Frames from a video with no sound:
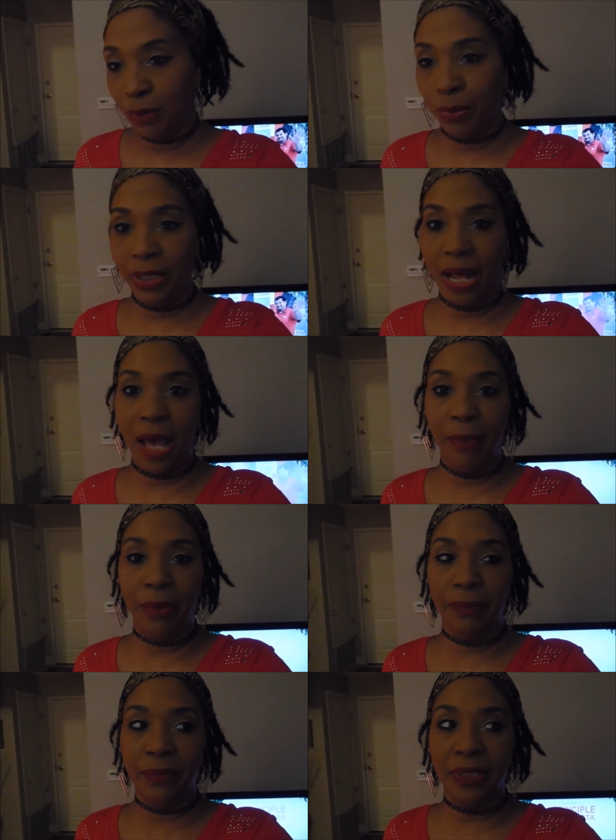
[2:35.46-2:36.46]
but
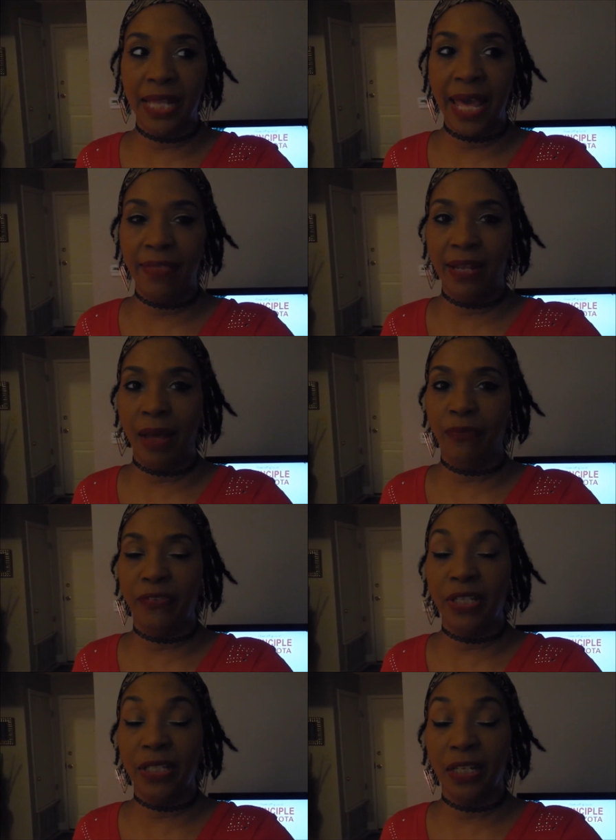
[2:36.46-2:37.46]
I'm glad that I'm
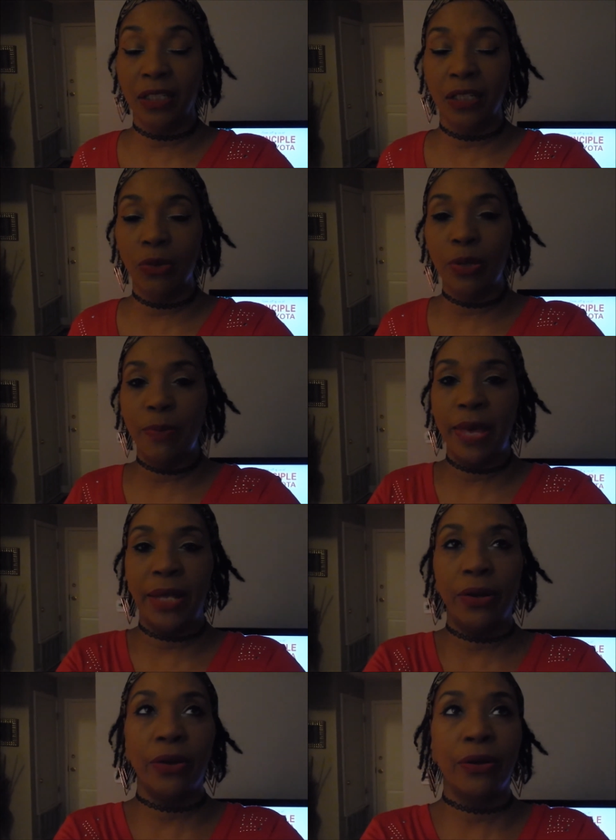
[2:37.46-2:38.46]
feeling a little bit
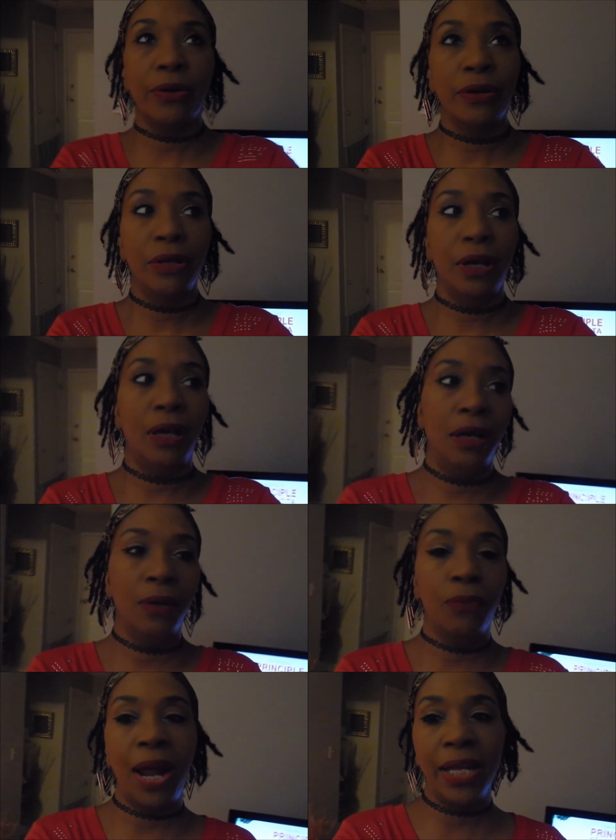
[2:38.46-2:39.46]
better
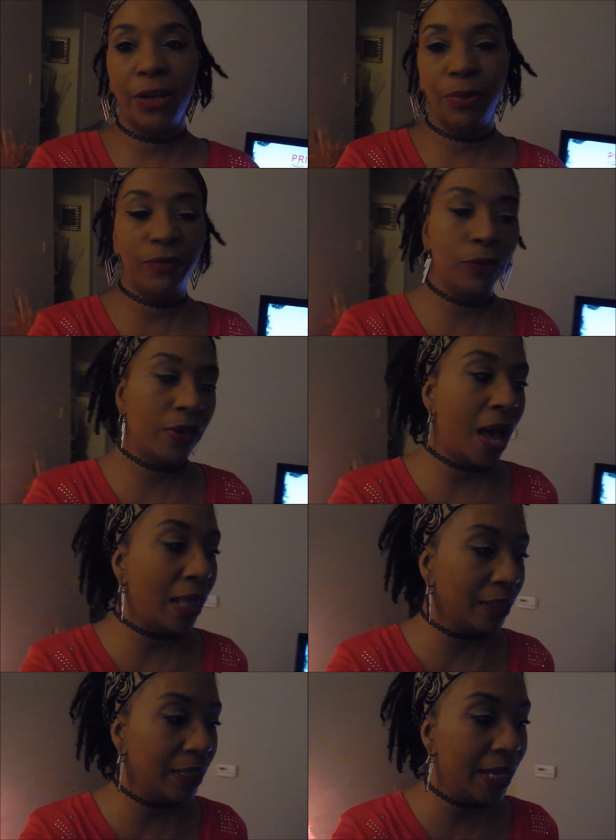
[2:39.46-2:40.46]
uh, right here before the
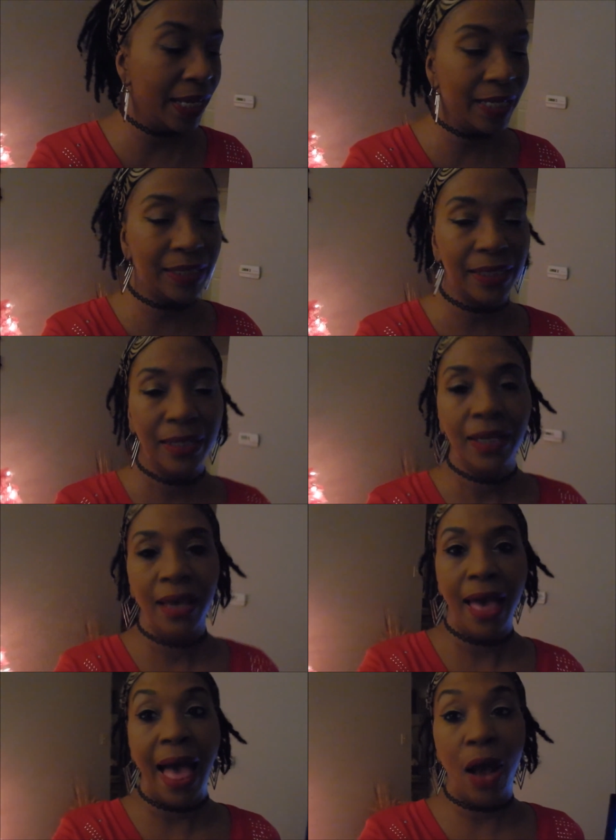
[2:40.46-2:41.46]
holidays.
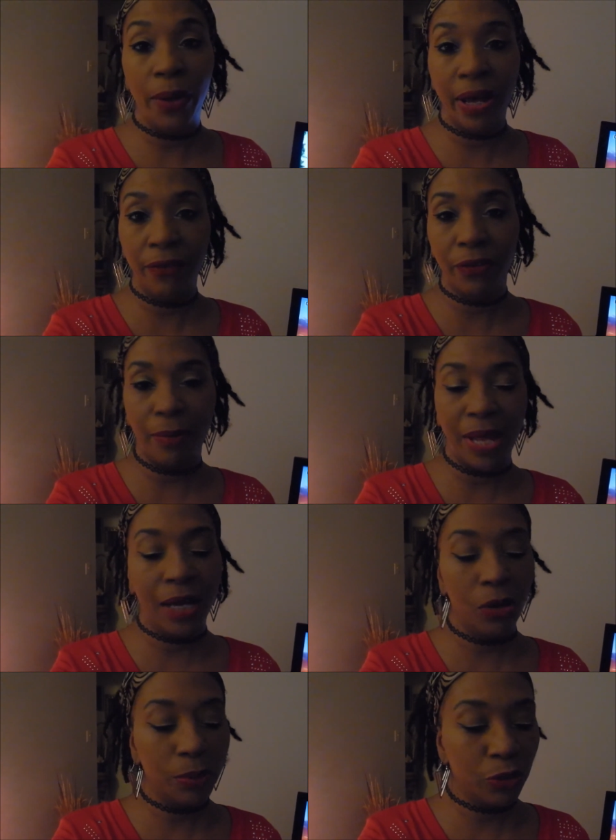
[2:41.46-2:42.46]
However, I'm
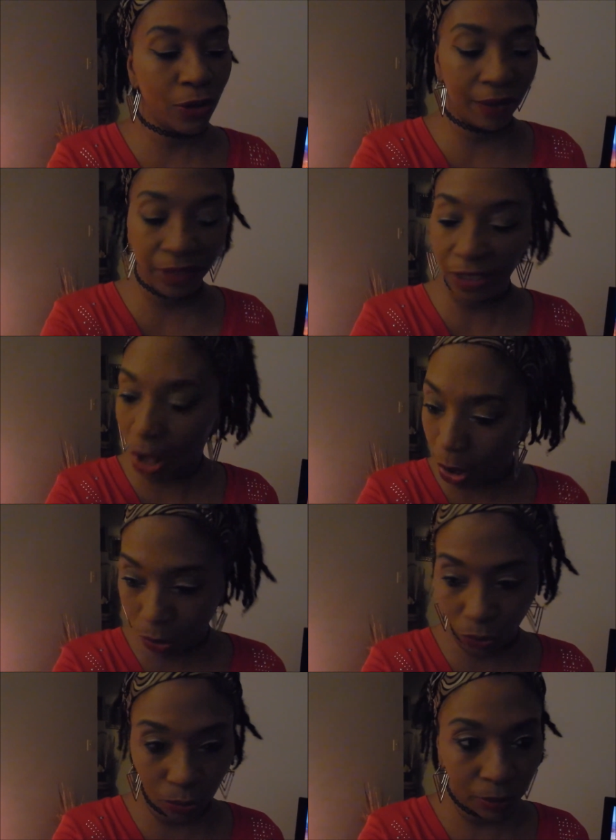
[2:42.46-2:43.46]
not going to be traveling
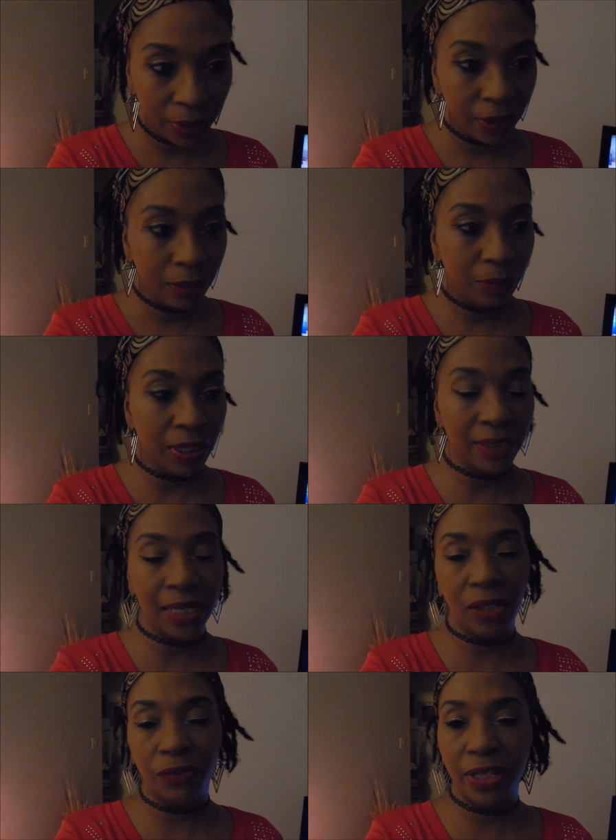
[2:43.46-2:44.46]
home because
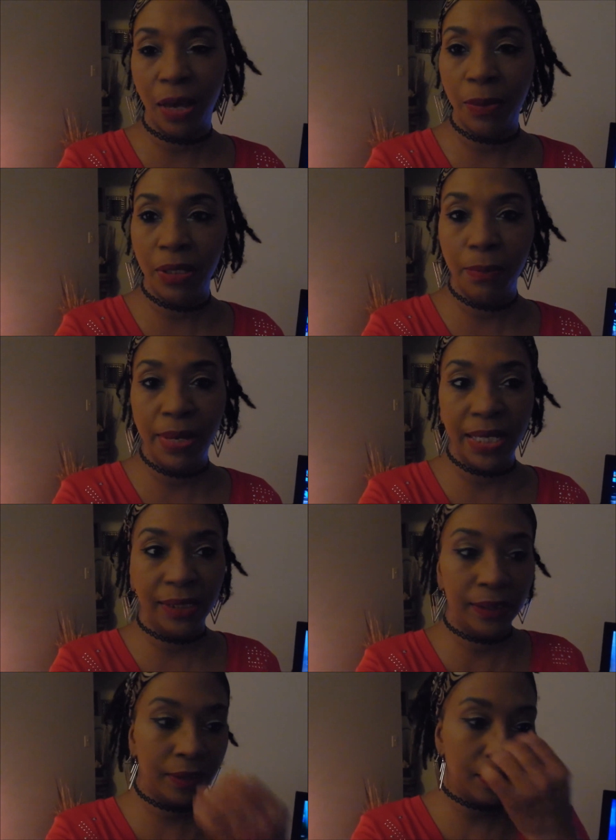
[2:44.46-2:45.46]
I don't think I'm in the
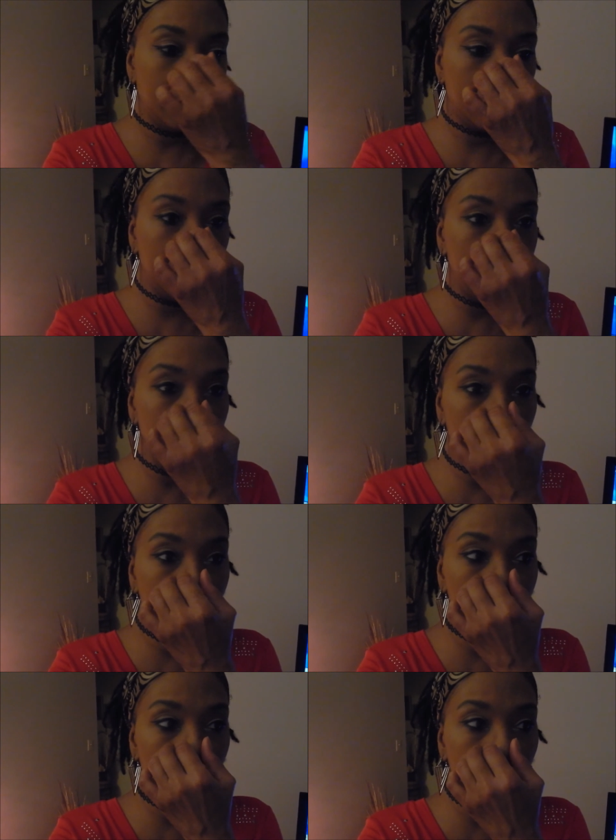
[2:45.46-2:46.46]
best
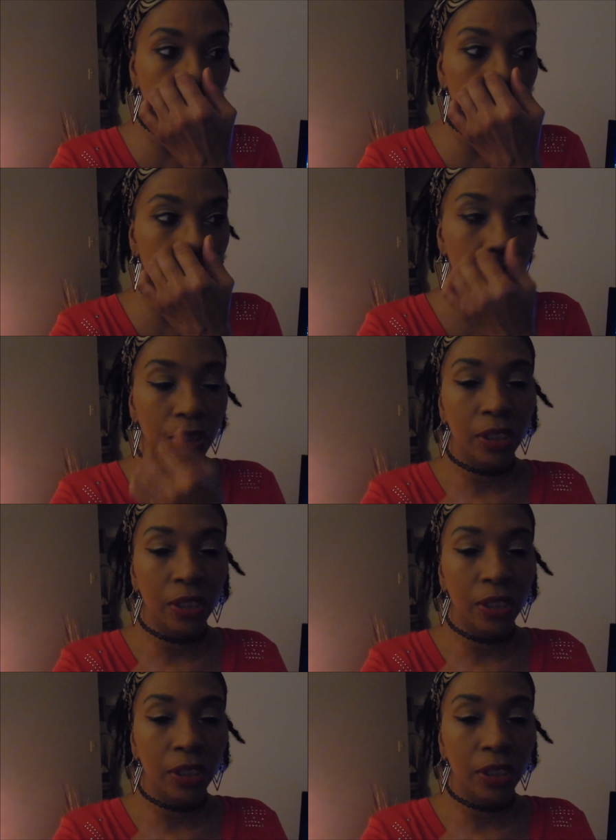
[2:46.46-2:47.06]
condition to